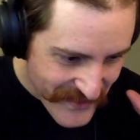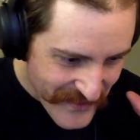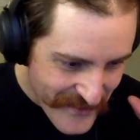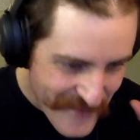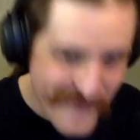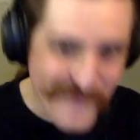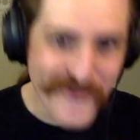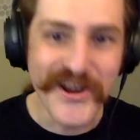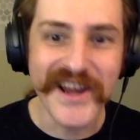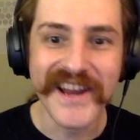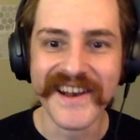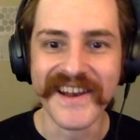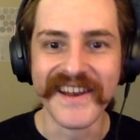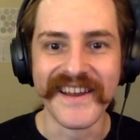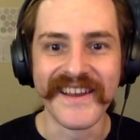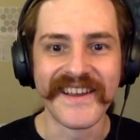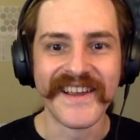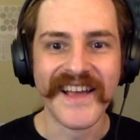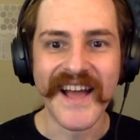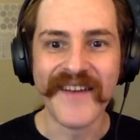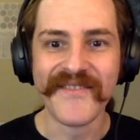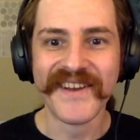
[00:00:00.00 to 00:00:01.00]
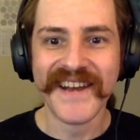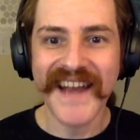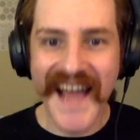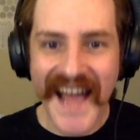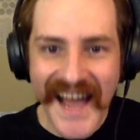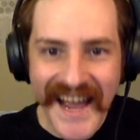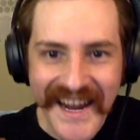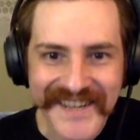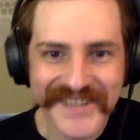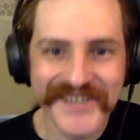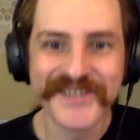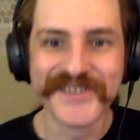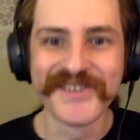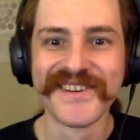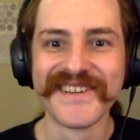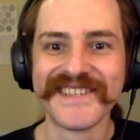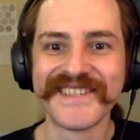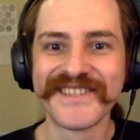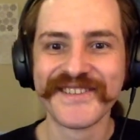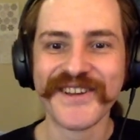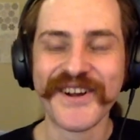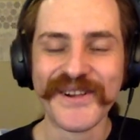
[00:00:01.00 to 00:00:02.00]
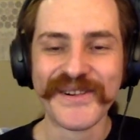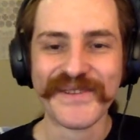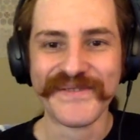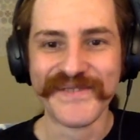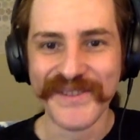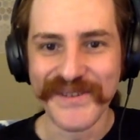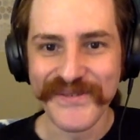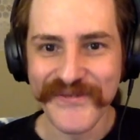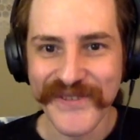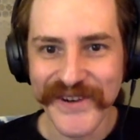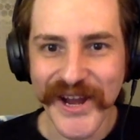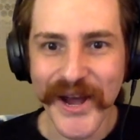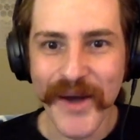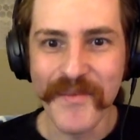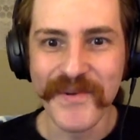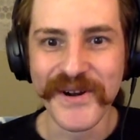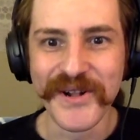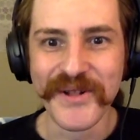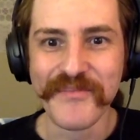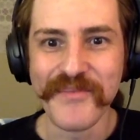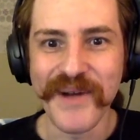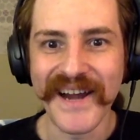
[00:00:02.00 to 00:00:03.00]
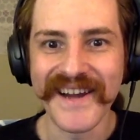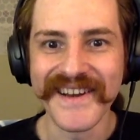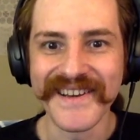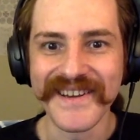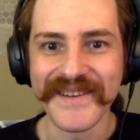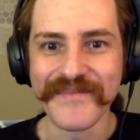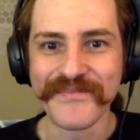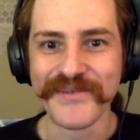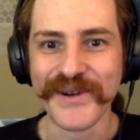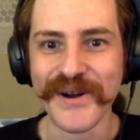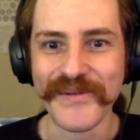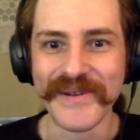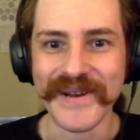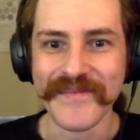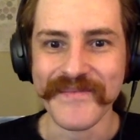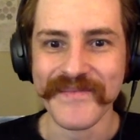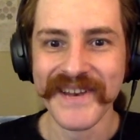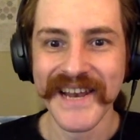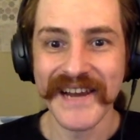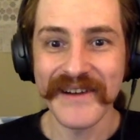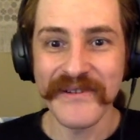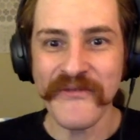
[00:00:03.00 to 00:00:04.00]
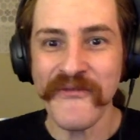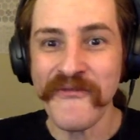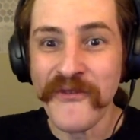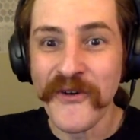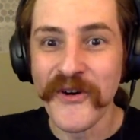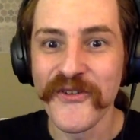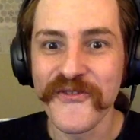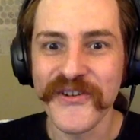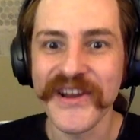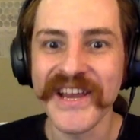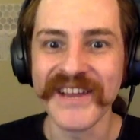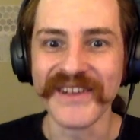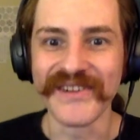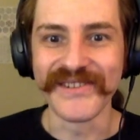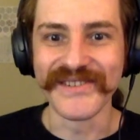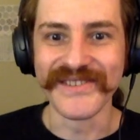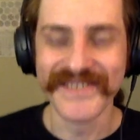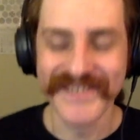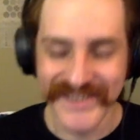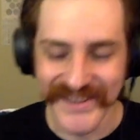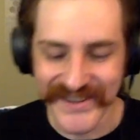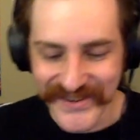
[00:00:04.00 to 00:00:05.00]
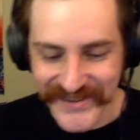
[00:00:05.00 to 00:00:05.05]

Really, I mean, actually solve the phenomenal binding problem, like for reals.